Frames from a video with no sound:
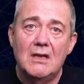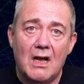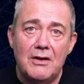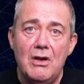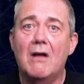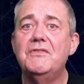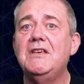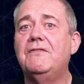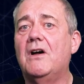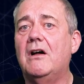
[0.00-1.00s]
are not
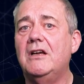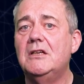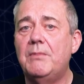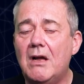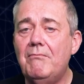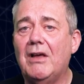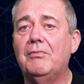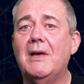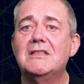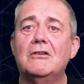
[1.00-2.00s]
defined by
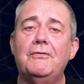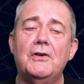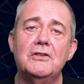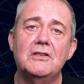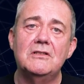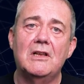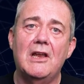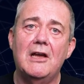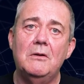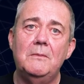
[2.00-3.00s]
mathematical functions
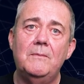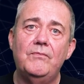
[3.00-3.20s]
alone.